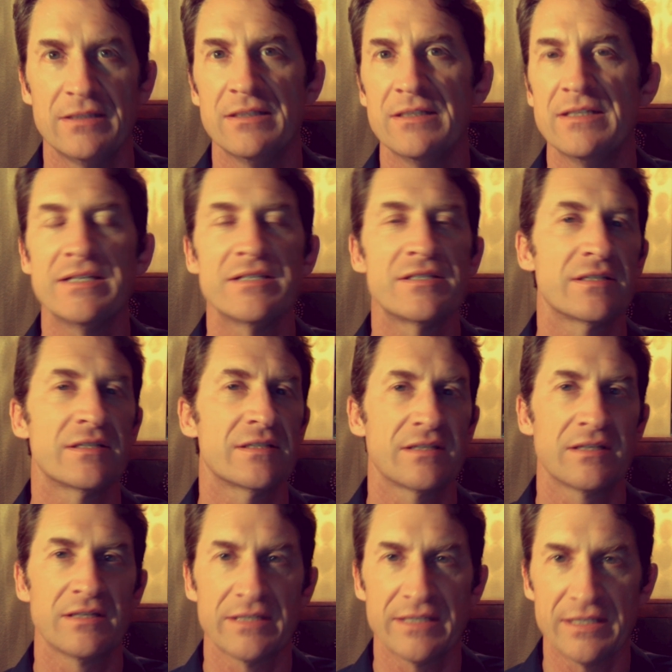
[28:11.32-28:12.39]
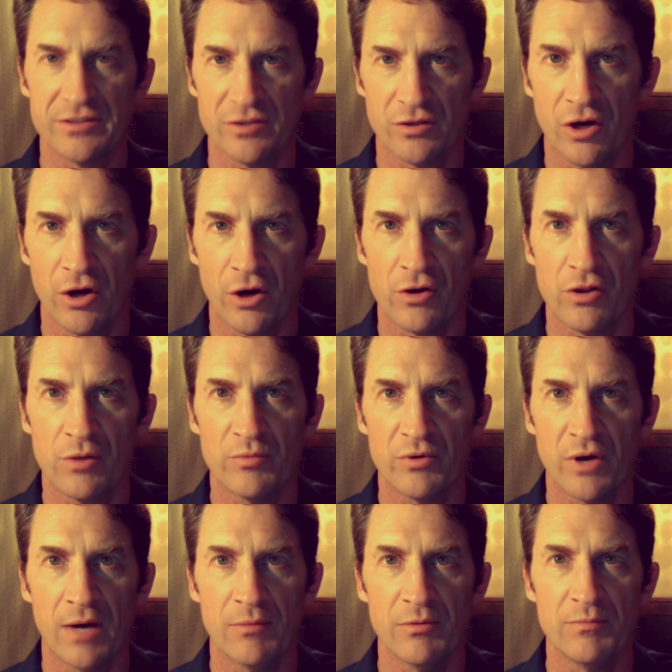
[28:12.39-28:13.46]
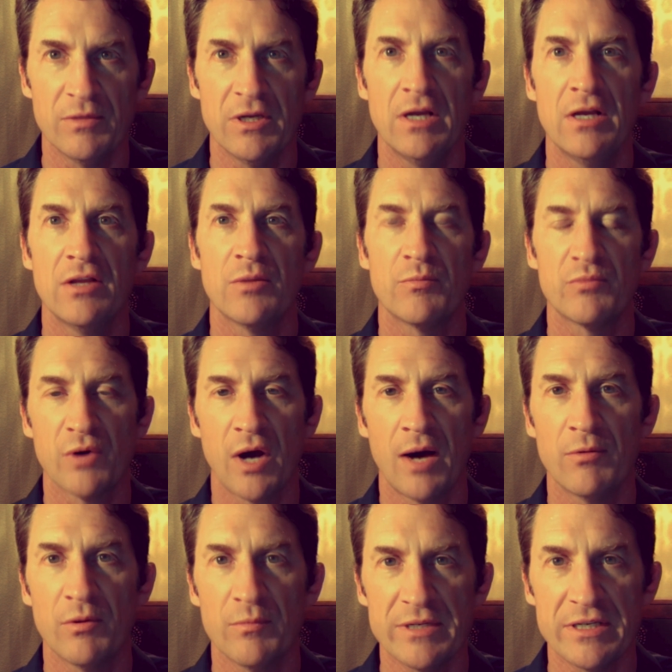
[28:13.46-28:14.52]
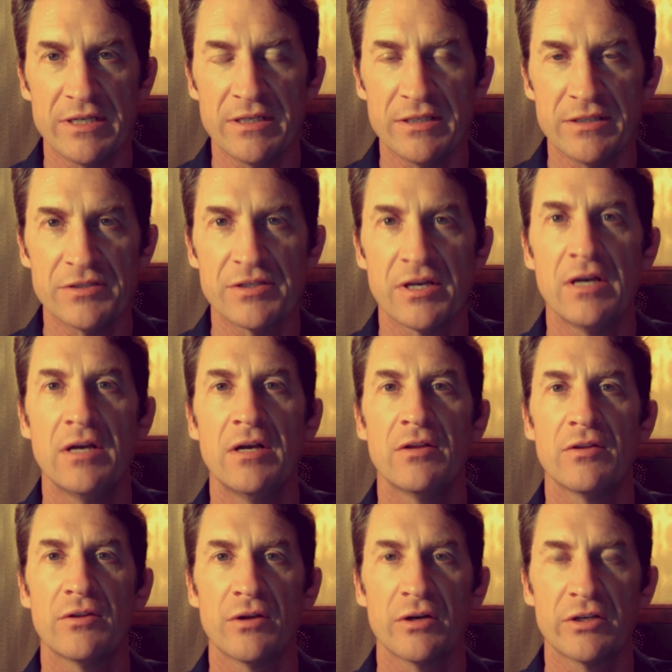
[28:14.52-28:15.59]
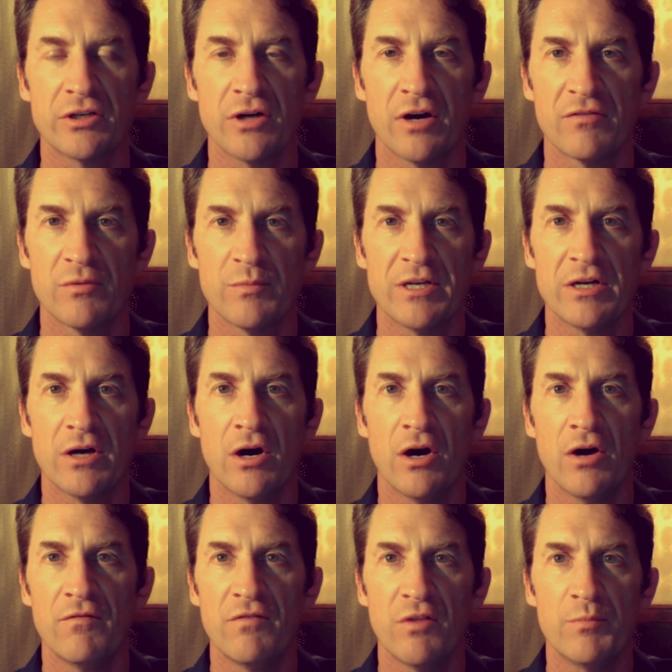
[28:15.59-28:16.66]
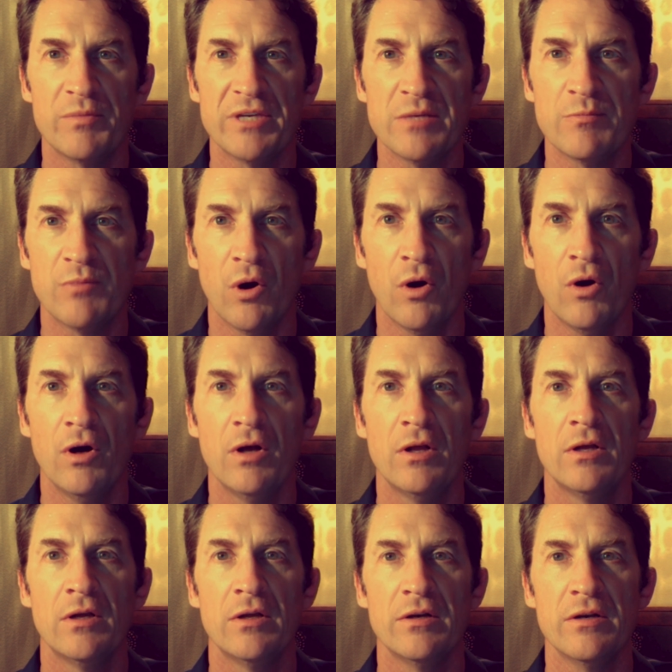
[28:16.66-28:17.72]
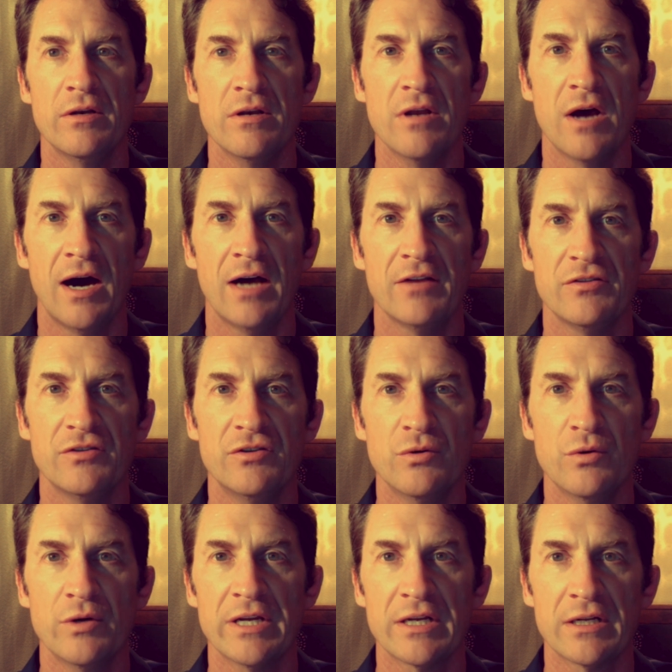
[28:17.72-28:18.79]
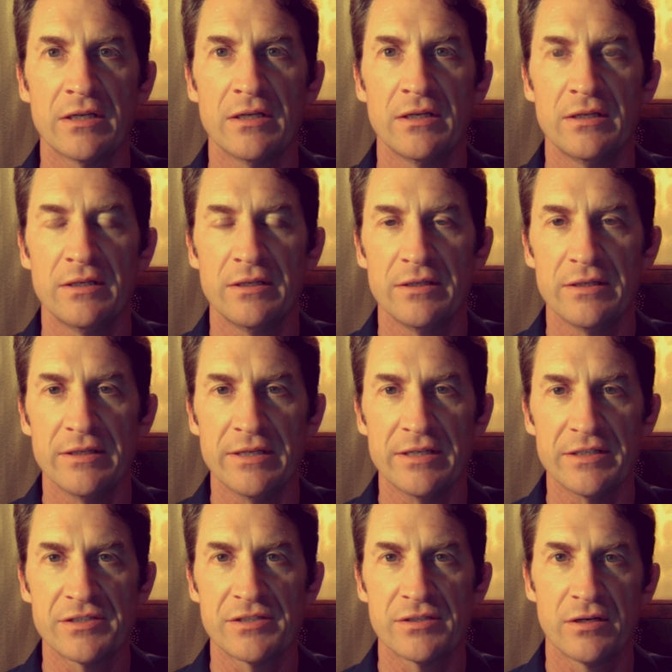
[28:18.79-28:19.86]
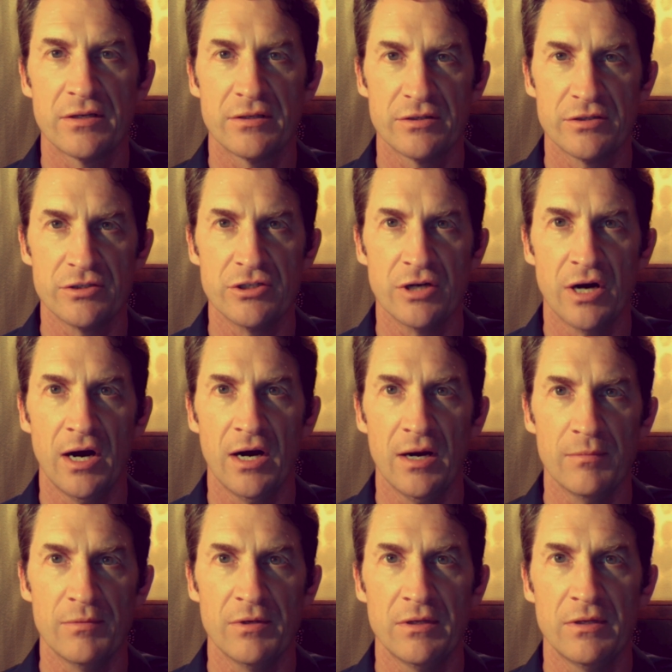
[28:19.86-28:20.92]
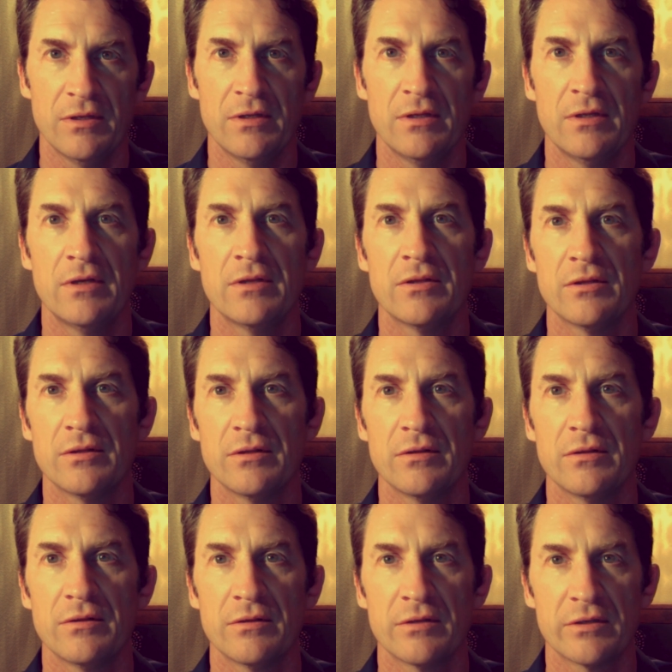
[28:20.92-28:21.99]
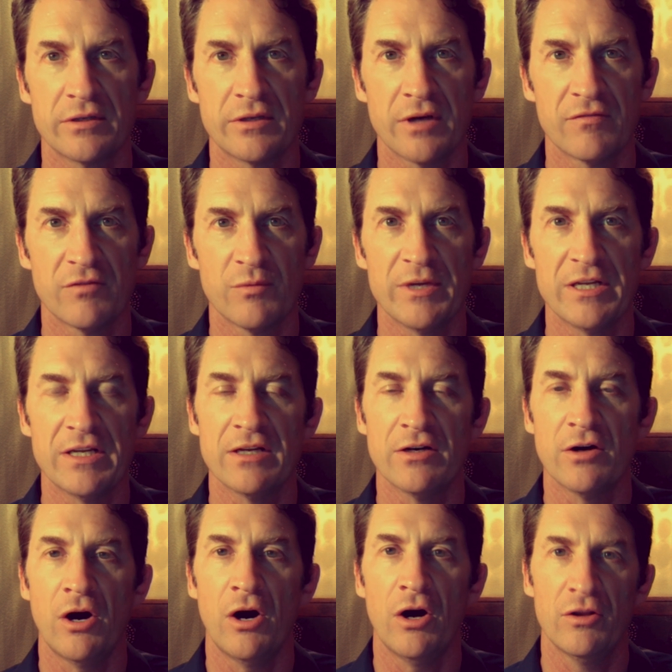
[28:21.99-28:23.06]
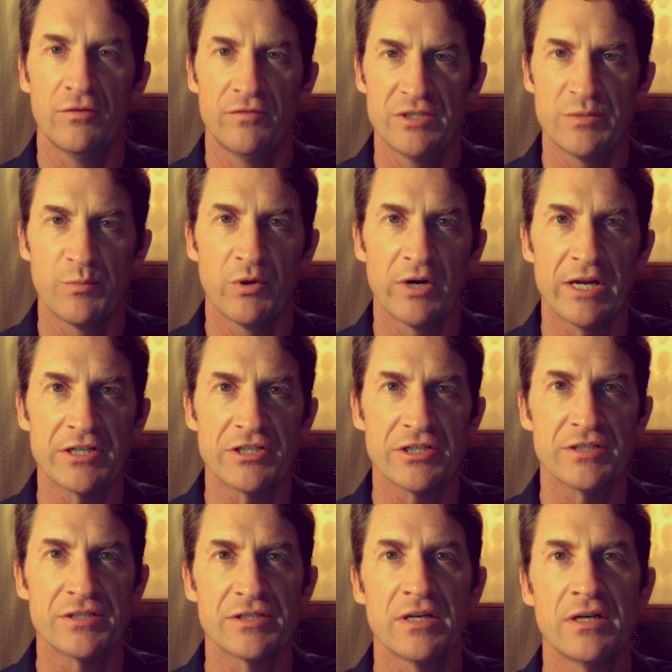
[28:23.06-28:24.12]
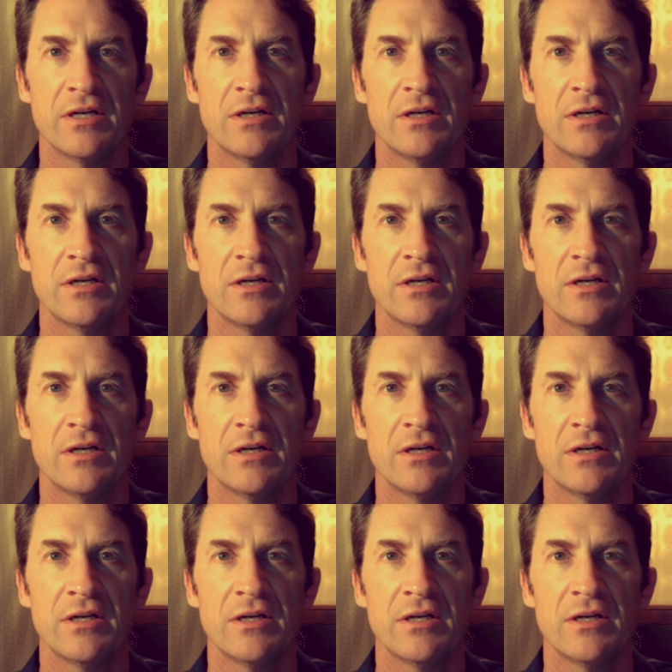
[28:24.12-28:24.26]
It isn't going to get to the heart of the problem. The problem is the government of the people not doing its job. The government and all of its branches